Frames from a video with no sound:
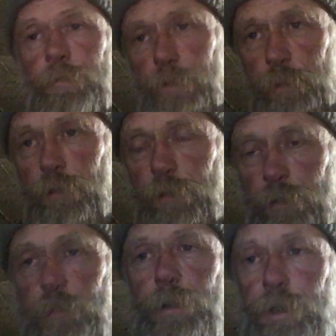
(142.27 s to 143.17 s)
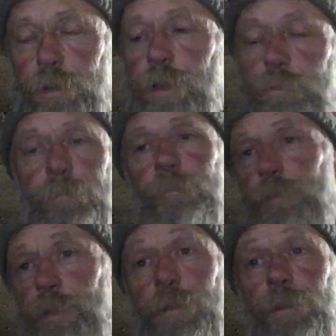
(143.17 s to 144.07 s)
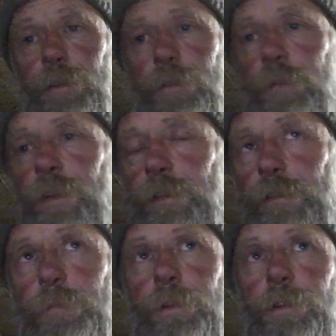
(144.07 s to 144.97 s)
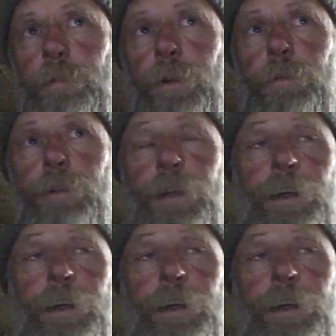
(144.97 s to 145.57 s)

forces the wire down. It's a very simple experiment.